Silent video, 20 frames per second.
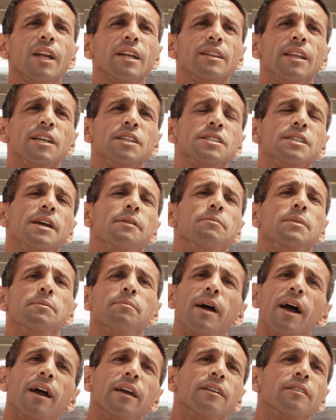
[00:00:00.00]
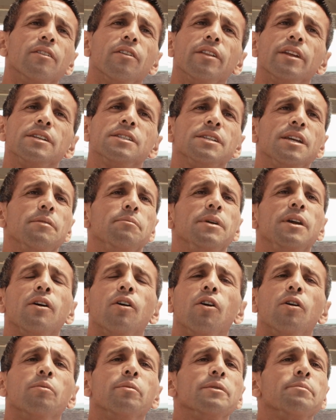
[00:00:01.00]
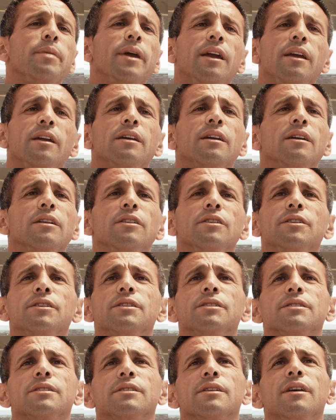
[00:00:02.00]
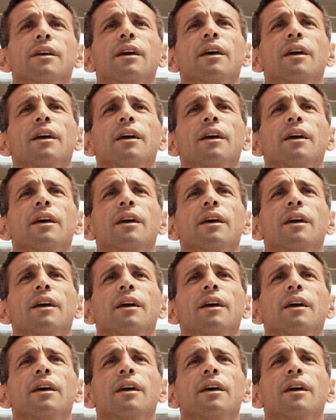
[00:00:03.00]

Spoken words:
they sent me back. They sent me home with painkillers,